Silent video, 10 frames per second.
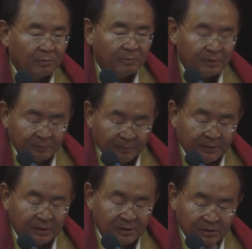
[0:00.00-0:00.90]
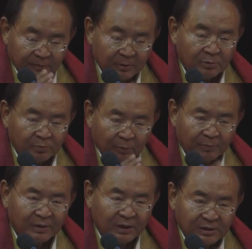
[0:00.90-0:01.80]
Med- meditation is very good for
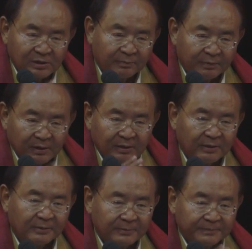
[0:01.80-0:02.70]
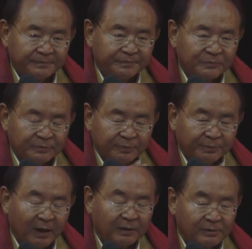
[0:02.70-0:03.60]
bringing stability. If you
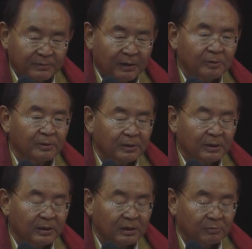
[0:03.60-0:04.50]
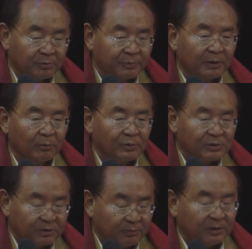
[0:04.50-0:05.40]
practice regularly, it will bring more
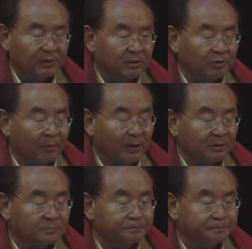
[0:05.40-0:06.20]
stability in your mind.